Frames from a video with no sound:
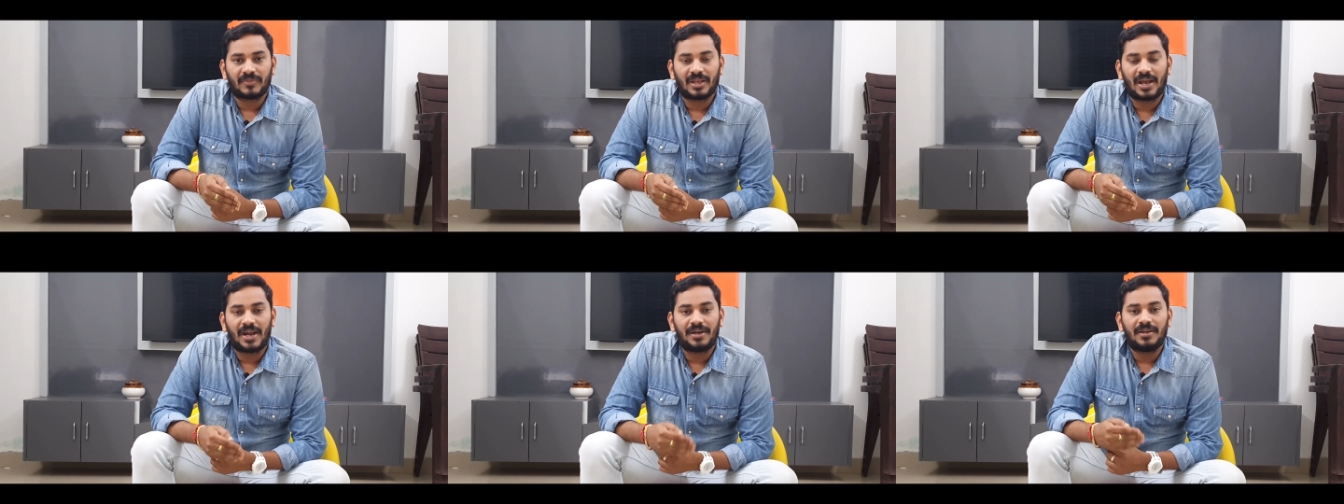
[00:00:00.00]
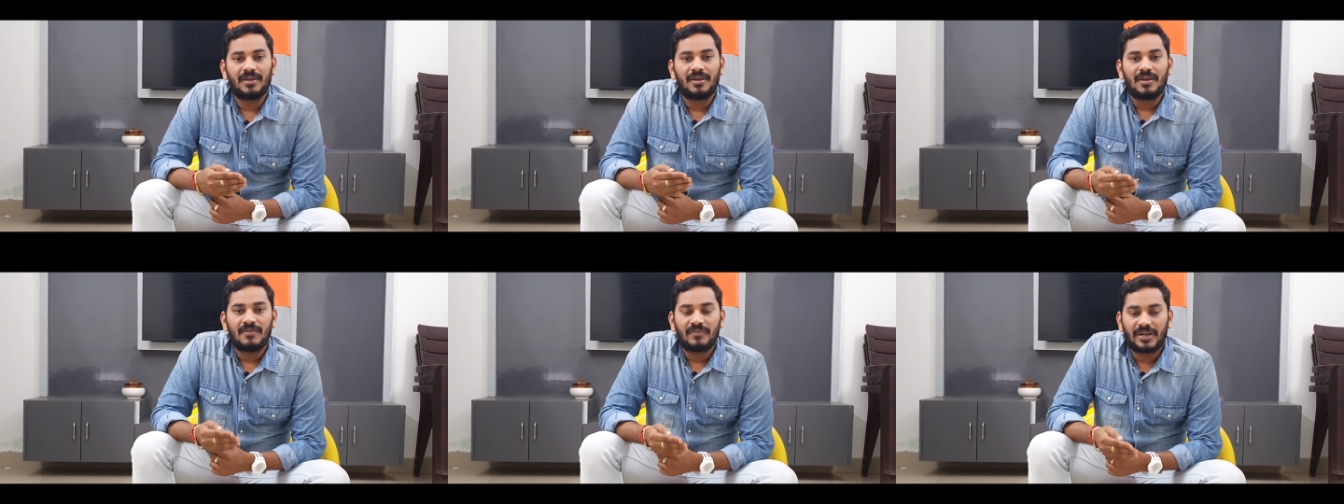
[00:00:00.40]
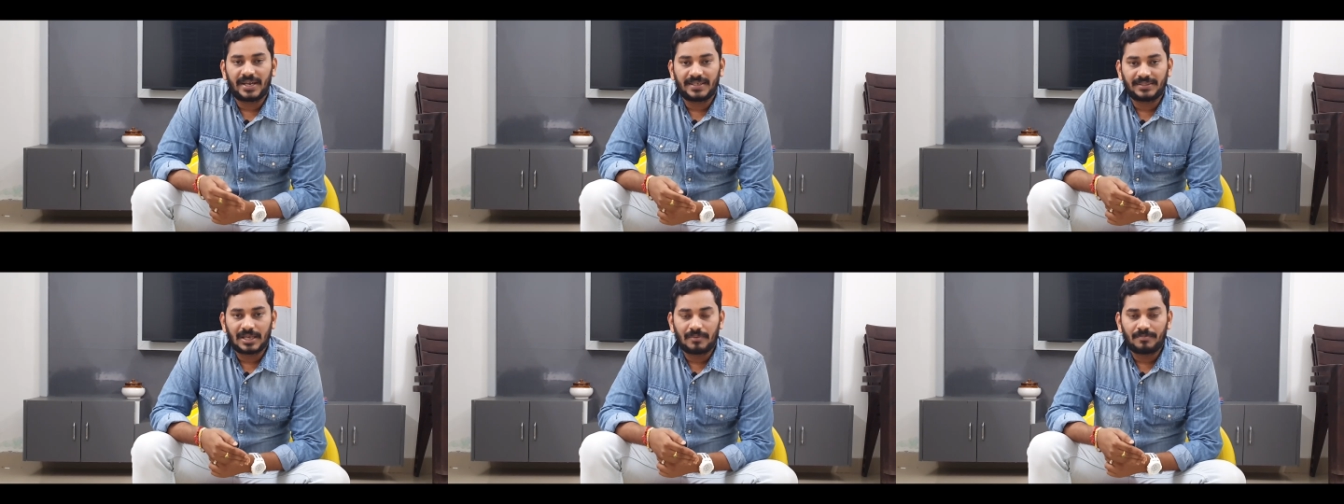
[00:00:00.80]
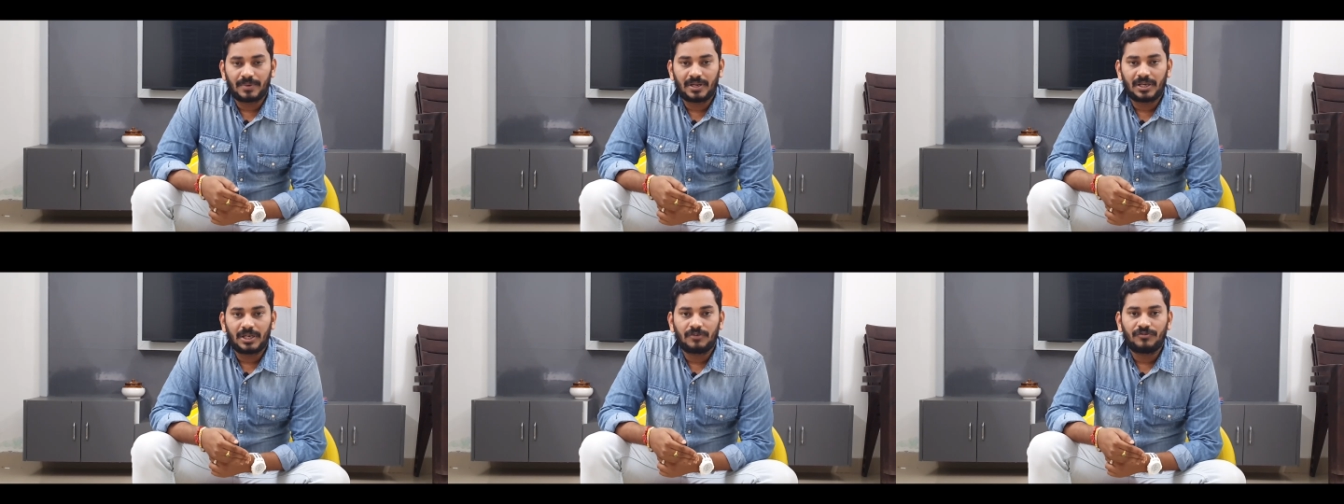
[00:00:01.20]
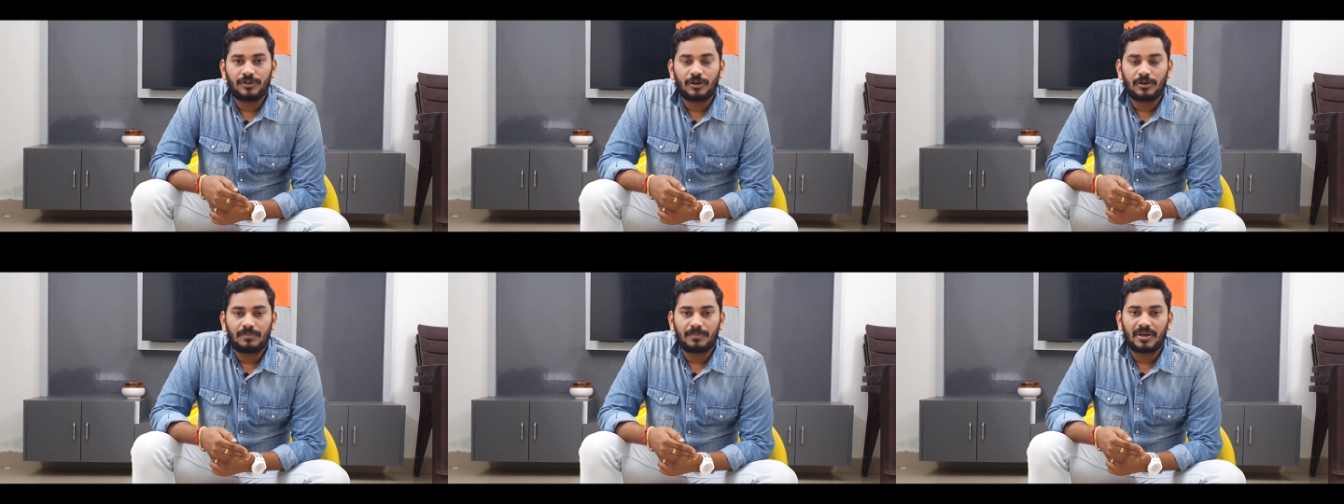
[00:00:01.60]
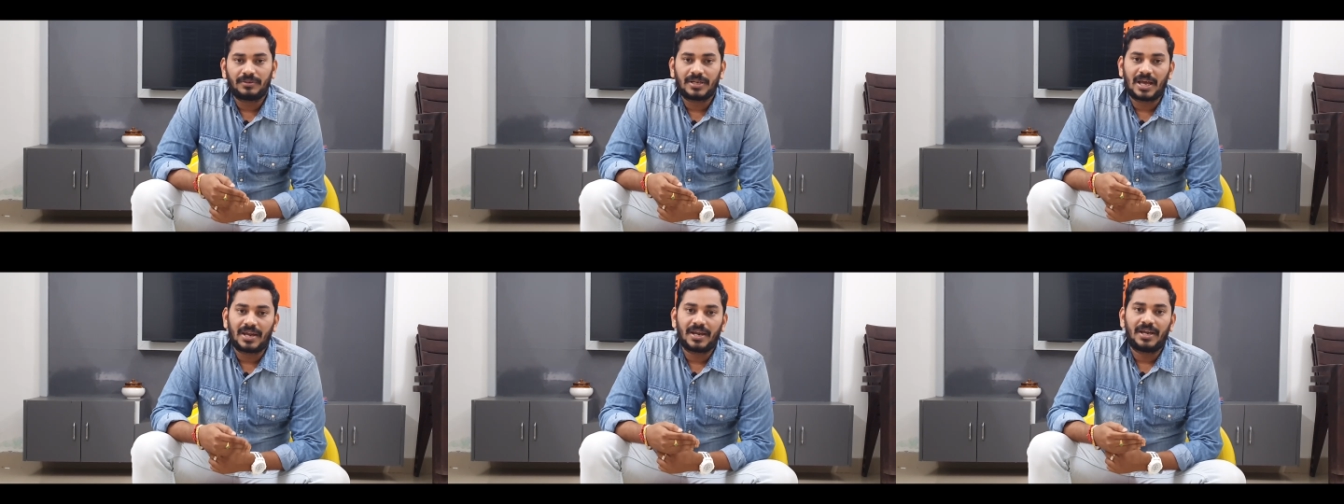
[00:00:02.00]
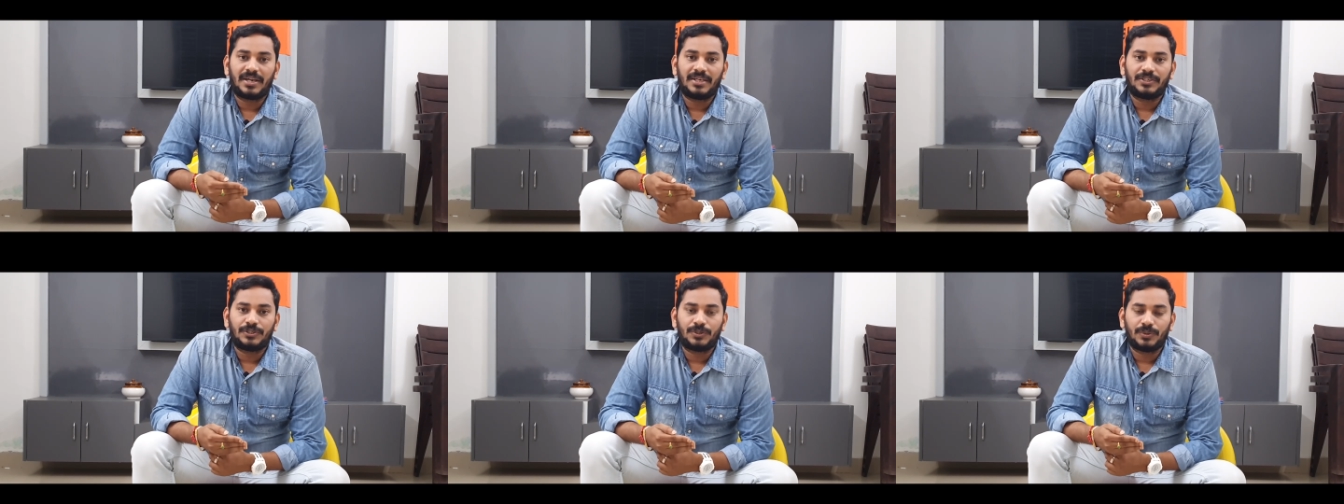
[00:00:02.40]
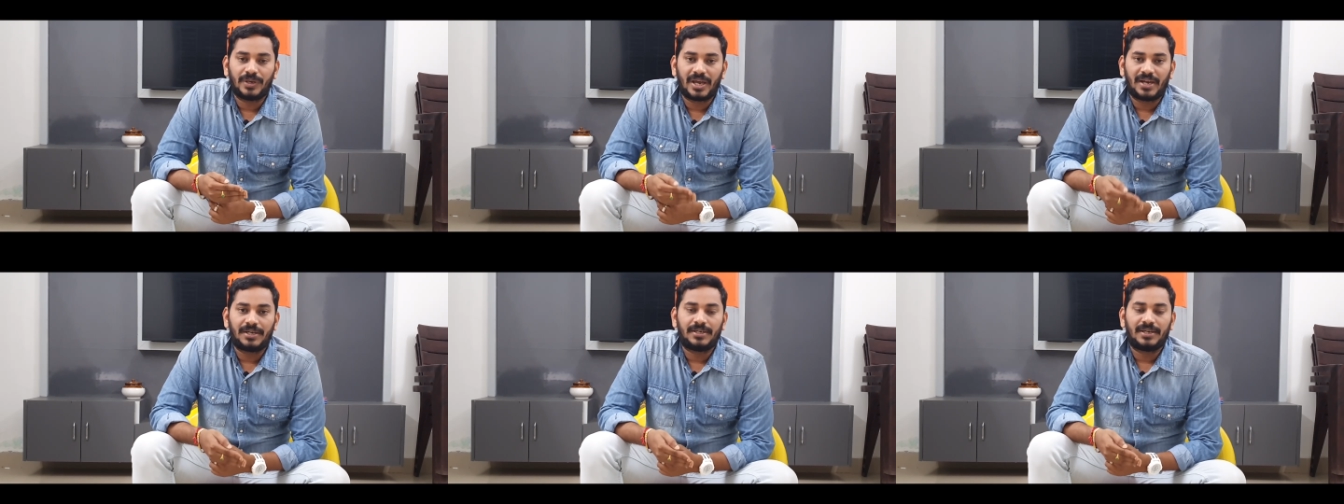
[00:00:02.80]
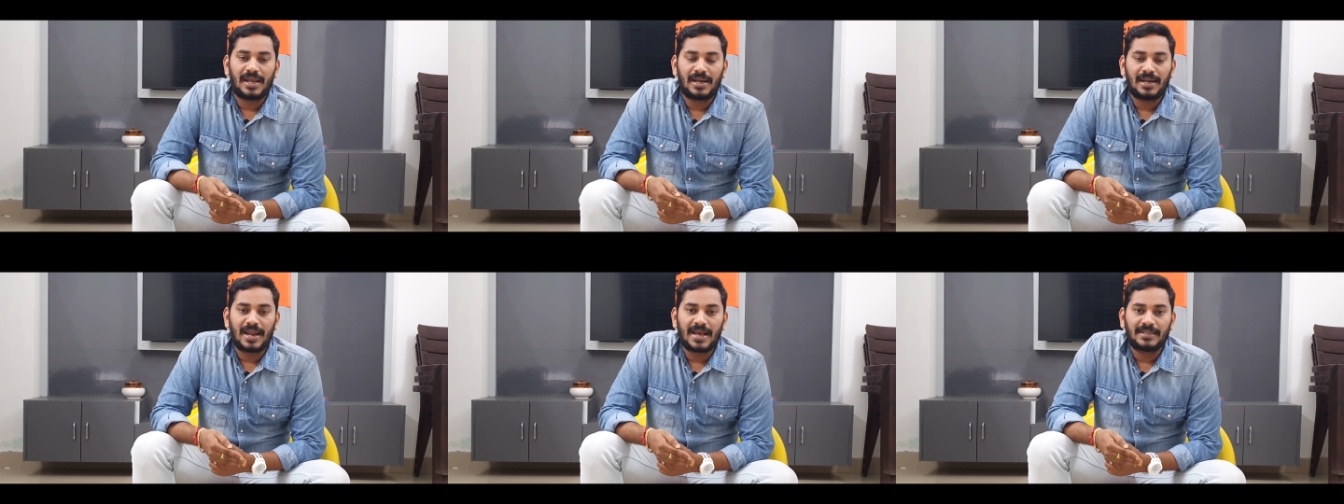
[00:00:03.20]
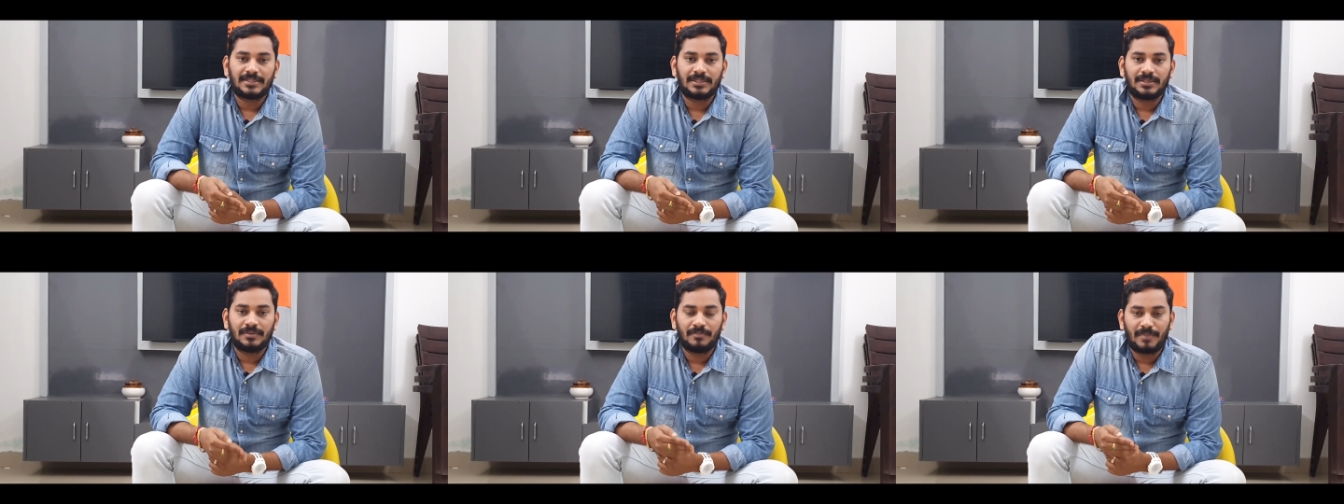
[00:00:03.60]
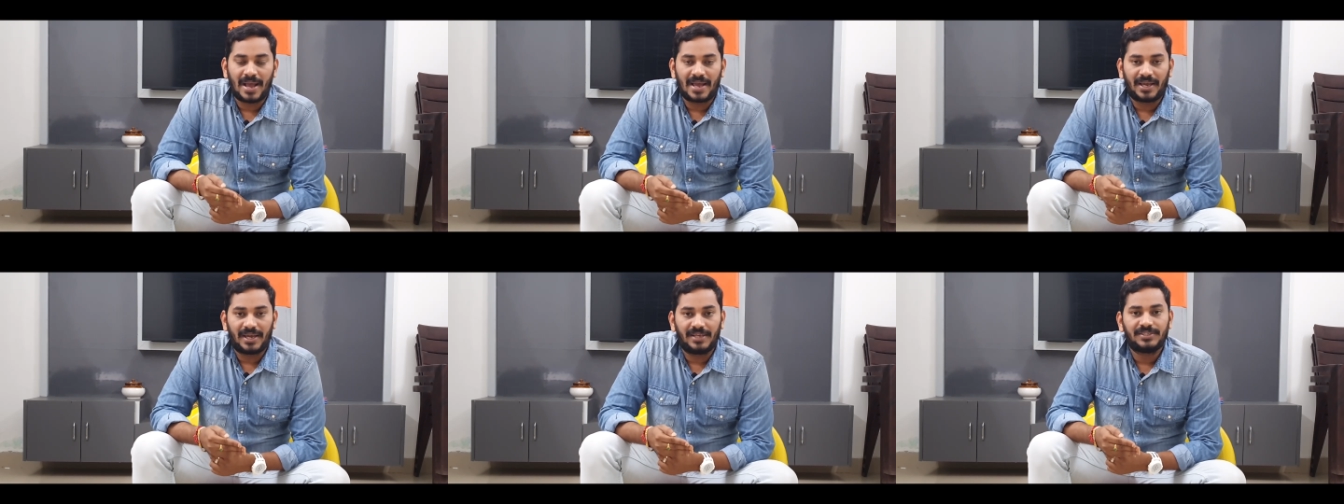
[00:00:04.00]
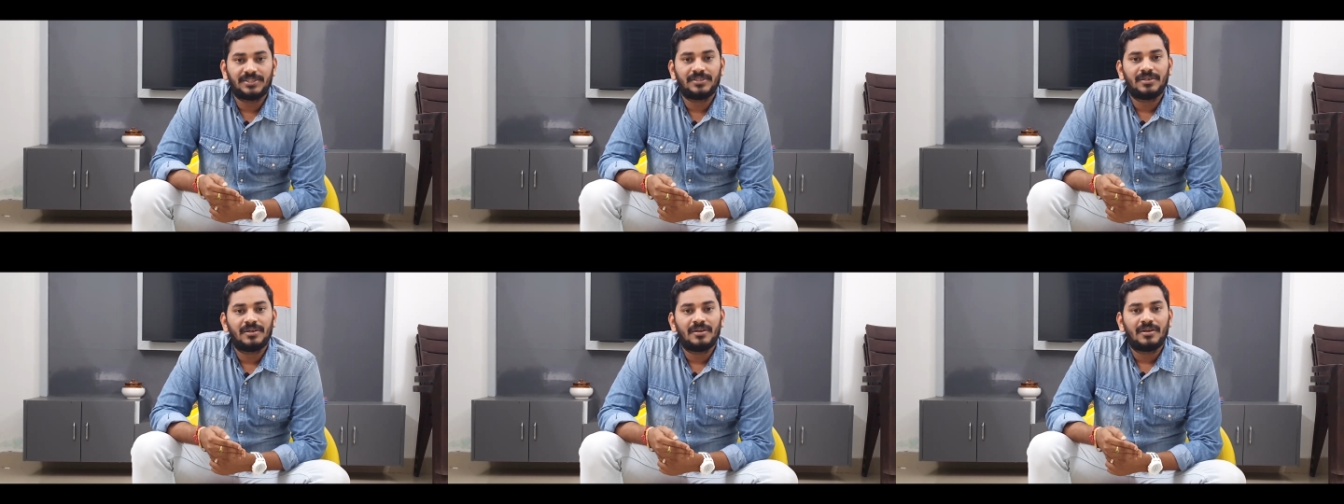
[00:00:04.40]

And for example, if your target is to get 10 lakhs package,